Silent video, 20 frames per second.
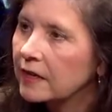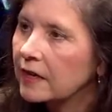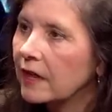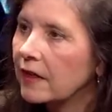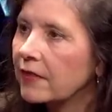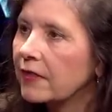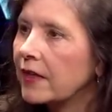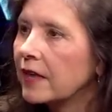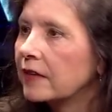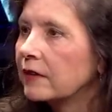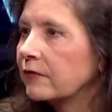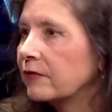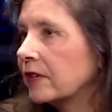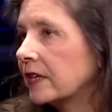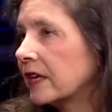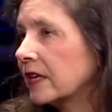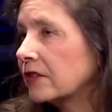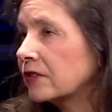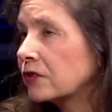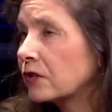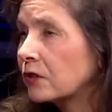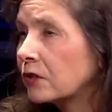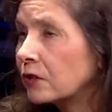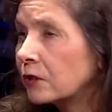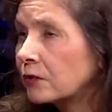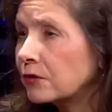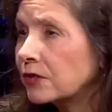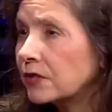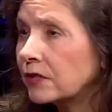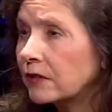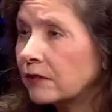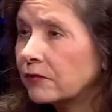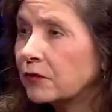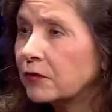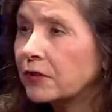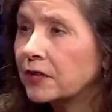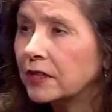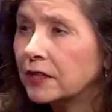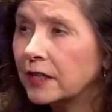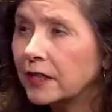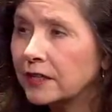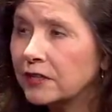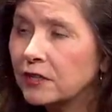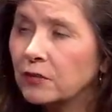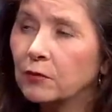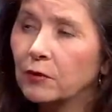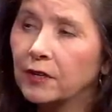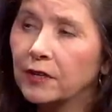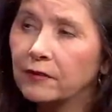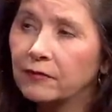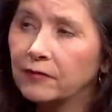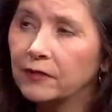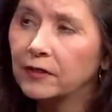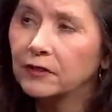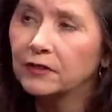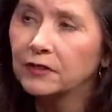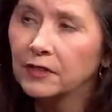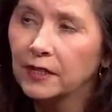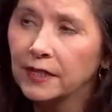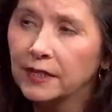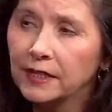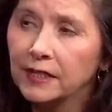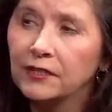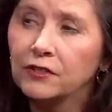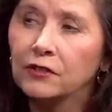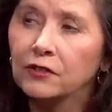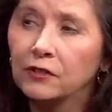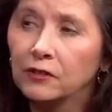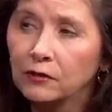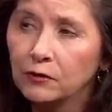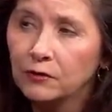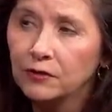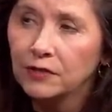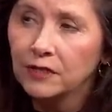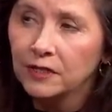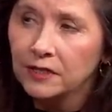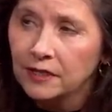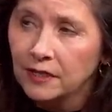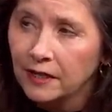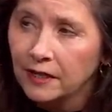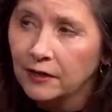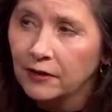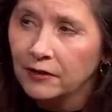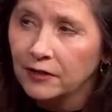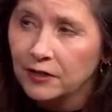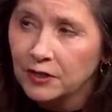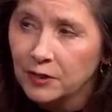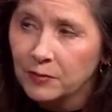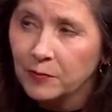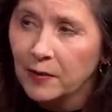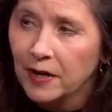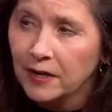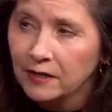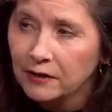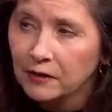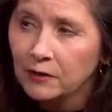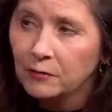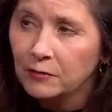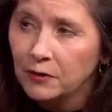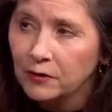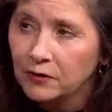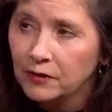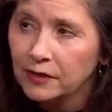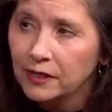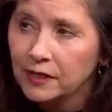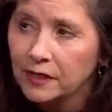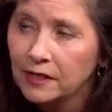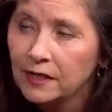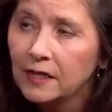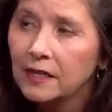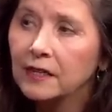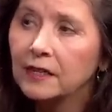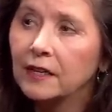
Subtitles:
And then if it gets close enough to the election where he feels like he's going to lose the entire Hispanic community